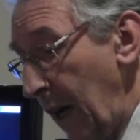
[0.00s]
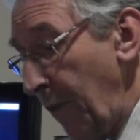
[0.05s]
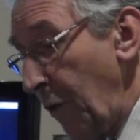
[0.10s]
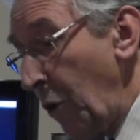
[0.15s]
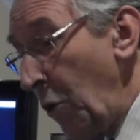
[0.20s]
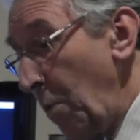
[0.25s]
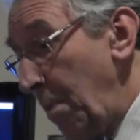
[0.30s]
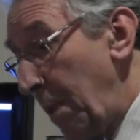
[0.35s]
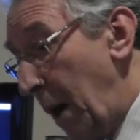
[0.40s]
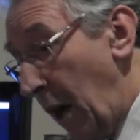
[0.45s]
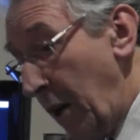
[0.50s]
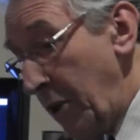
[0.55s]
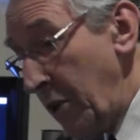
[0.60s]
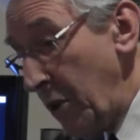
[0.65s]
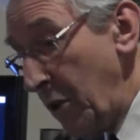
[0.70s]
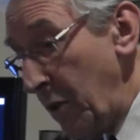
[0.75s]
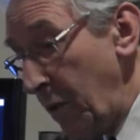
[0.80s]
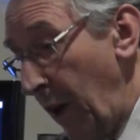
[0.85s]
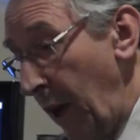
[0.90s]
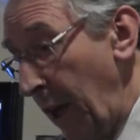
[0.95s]
of all parties,
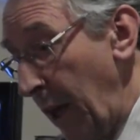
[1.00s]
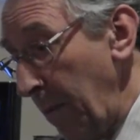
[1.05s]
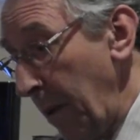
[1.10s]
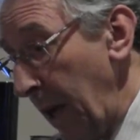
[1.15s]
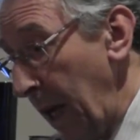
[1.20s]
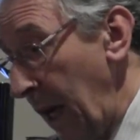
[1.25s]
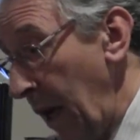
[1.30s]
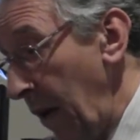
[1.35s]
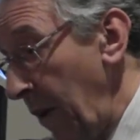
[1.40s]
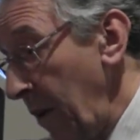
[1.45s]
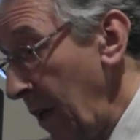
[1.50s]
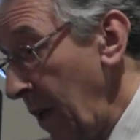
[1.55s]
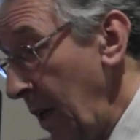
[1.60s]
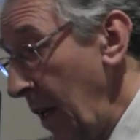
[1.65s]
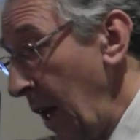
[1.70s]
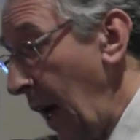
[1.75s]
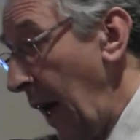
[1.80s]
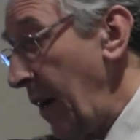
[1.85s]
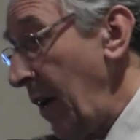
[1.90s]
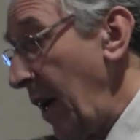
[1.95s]
as far I make out.
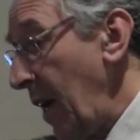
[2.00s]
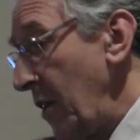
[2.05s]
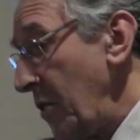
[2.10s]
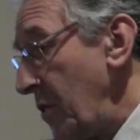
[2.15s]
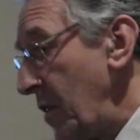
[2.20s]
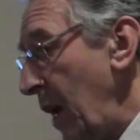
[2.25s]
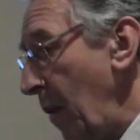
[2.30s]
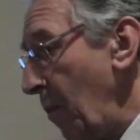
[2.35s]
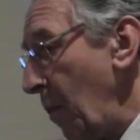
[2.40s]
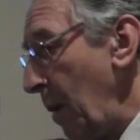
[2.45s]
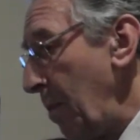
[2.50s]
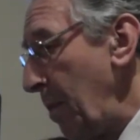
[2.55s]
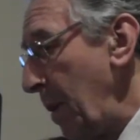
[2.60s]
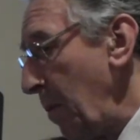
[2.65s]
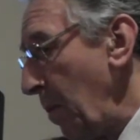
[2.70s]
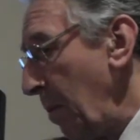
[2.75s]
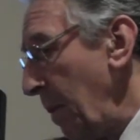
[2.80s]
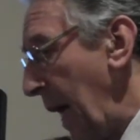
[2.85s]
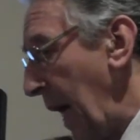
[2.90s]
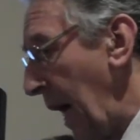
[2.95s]
I don't understand why
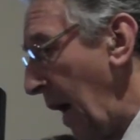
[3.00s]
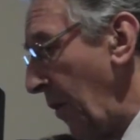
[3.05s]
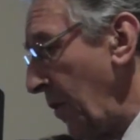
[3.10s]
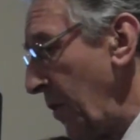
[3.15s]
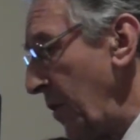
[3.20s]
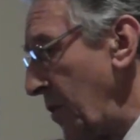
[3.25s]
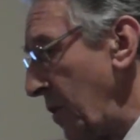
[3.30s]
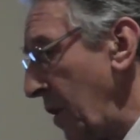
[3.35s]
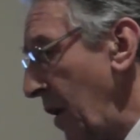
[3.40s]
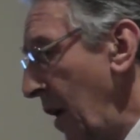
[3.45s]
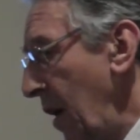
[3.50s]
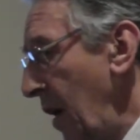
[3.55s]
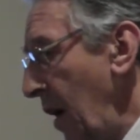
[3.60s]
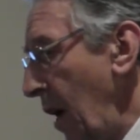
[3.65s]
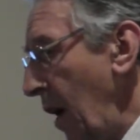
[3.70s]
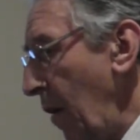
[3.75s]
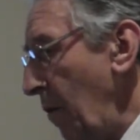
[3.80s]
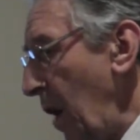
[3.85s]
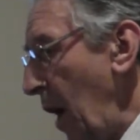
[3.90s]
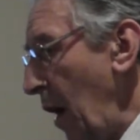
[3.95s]
people make out there's a,
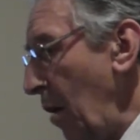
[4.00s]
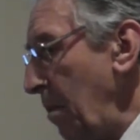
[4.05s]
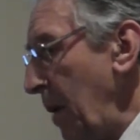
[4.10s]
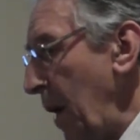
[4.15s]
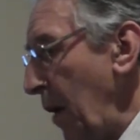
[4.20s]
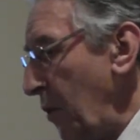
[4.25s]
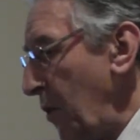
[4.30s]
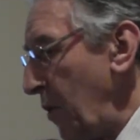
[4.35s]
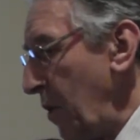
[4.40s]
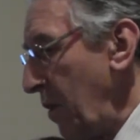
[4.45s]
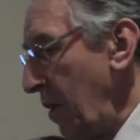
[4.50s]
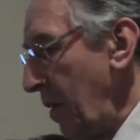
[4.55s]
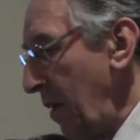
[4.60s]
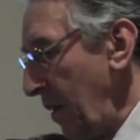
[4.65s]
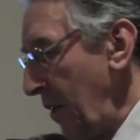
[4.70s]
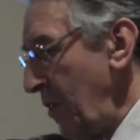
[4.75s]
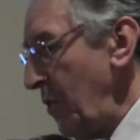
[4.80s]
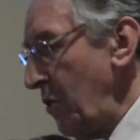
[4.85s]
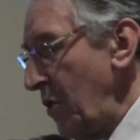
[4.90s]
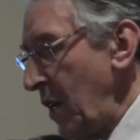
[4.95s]
a row about,
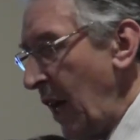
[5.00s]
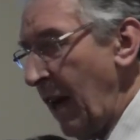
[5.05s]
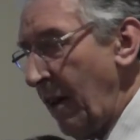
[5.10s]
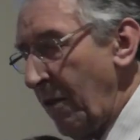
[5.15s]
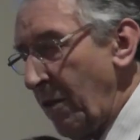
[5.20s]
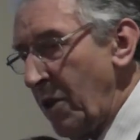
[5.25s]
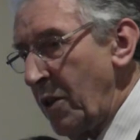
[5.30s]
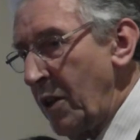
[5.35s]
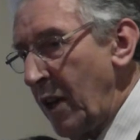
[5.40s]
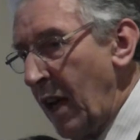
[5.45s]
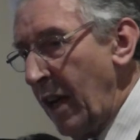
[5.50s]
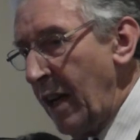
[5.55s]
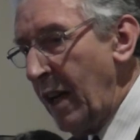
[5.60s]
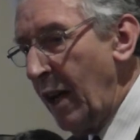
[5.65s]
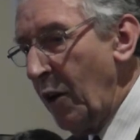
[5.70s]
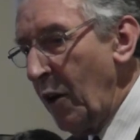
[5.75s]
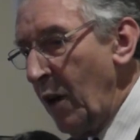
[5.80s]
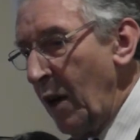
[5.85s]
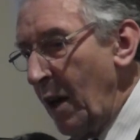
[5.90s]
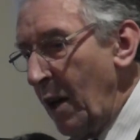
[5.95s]
this is naivety, I
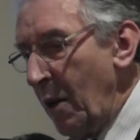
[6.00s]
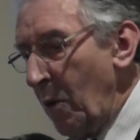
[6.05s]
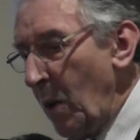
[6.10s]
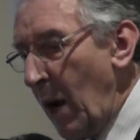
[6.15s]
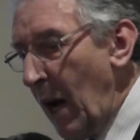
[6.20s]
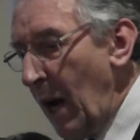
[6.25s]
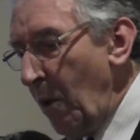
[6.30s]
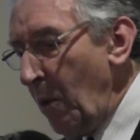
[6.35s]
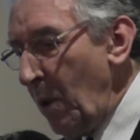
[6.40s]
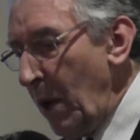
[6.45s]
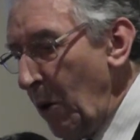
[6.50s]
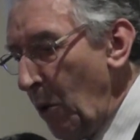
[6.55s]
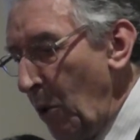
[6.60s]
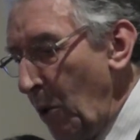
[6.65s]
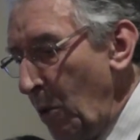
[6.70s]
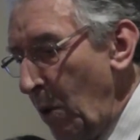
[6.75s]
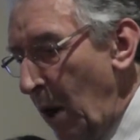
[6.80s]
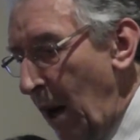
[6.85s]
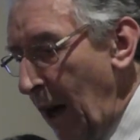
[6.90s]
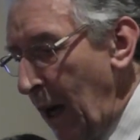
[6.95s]
know, why are we all
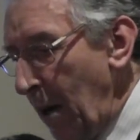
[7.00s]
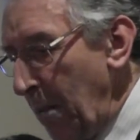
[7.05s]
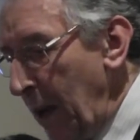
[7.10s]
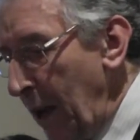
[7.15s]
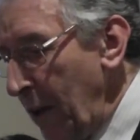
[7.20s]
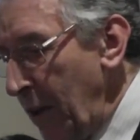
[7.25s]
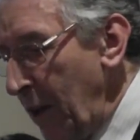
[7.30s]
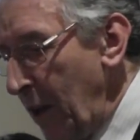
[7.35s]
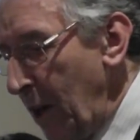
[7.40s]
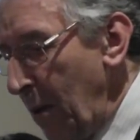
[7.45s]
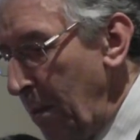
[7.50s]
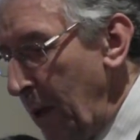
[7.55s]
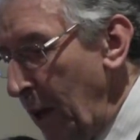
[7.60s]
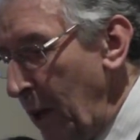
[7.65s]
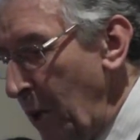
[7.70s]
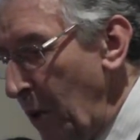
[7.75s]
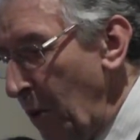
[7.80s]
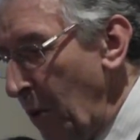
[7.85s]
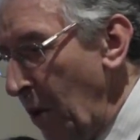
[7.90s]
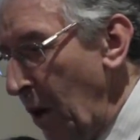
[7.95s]
wrying about the
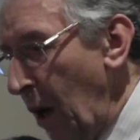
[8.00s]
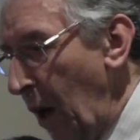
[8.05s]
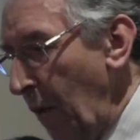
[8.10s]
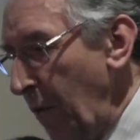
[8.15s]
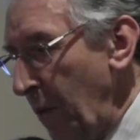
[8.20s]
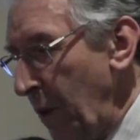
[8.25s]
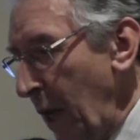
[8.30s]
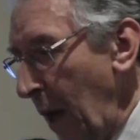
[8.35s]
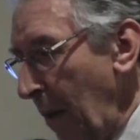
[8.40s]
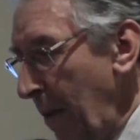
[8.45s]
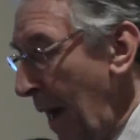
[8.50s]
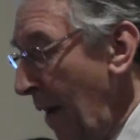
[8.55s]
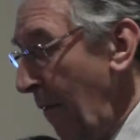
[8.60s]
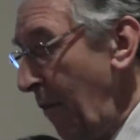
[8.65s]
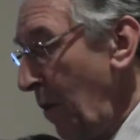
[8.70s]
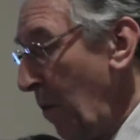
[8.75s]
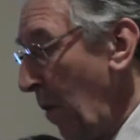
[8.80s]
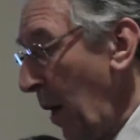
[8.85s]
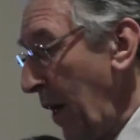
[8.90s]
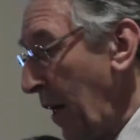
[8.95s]
European Union half the time?
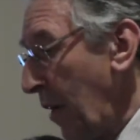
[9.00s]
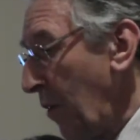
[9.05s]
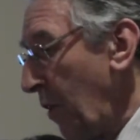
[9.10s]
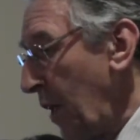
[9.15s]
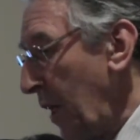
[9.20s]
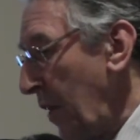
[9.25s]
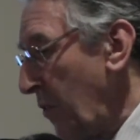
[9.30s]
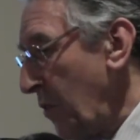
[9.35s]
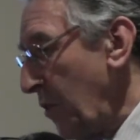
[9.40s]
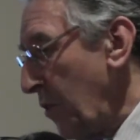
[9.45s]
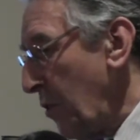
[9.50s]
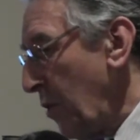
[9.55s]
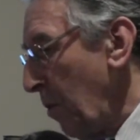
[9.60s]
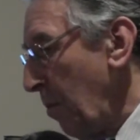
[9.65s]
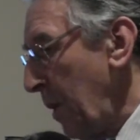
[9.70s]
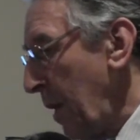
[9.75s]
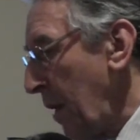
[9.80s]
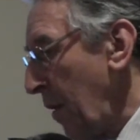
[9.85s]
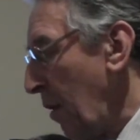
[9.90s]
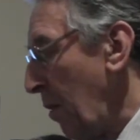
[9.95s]
Everyone agrees there should
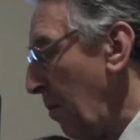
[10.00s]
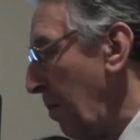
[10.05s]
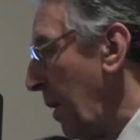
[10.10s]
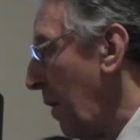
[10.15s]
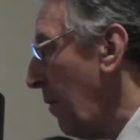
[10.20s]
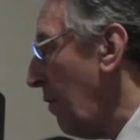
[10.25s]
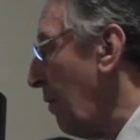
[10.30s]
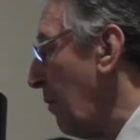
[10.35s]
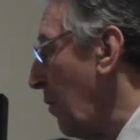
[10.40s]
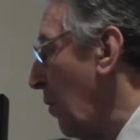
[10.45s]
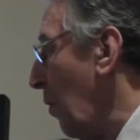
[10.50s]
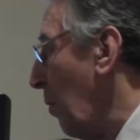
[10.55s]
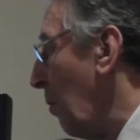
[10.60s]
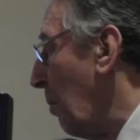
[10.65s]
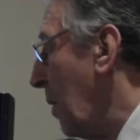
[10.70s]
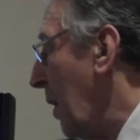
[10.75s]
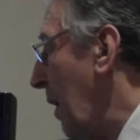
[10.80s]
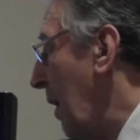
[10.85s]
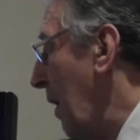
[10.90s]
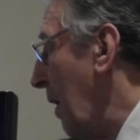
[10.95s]
be European reform,
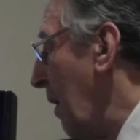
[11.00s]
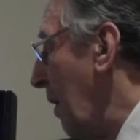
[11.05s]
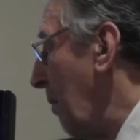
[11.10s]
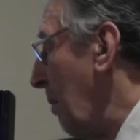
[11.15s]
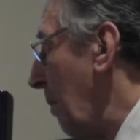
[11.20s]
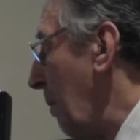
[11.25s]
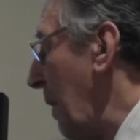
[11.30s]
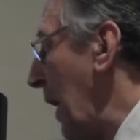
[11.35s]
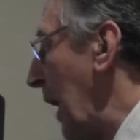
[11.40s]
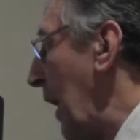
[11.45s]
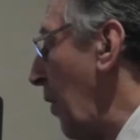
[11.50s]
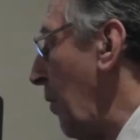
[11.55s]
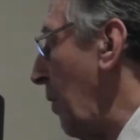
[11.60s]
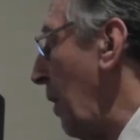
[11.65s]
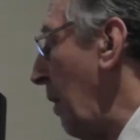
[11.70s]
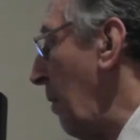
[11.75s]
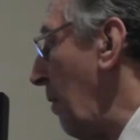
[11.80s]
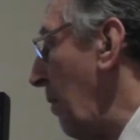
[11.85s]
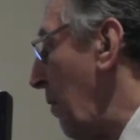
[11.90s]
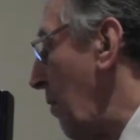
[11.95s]

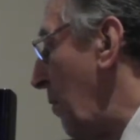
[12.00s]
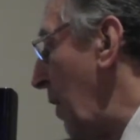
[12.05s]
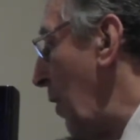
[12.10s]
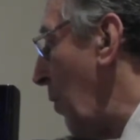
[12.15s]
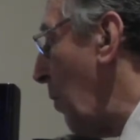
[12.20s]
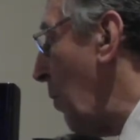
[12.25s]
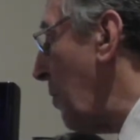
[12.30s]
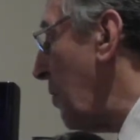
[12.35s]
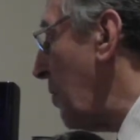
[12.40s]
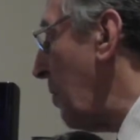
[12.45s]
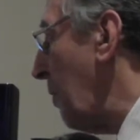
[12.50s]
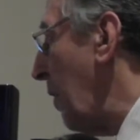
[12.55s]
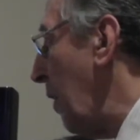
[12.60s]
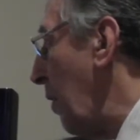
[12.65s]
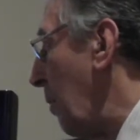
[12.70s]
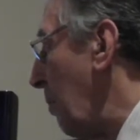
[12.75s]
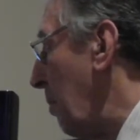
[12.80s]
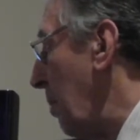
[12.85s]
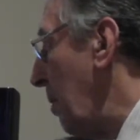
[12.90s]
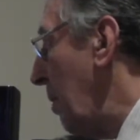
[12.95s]
including three quarters of
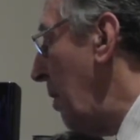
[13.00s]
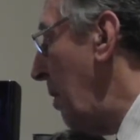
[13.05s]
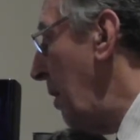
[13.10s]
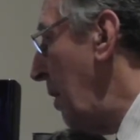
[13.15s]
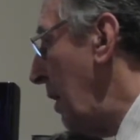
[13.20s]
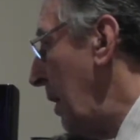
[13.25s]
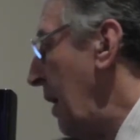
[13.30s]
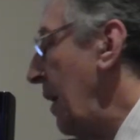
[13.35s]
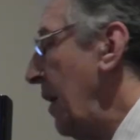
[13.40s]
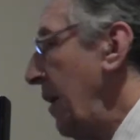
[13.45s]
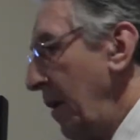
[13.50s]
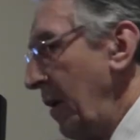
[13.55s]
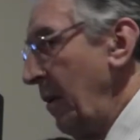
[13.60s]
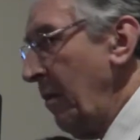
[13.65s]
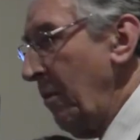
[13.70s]
Europe. So.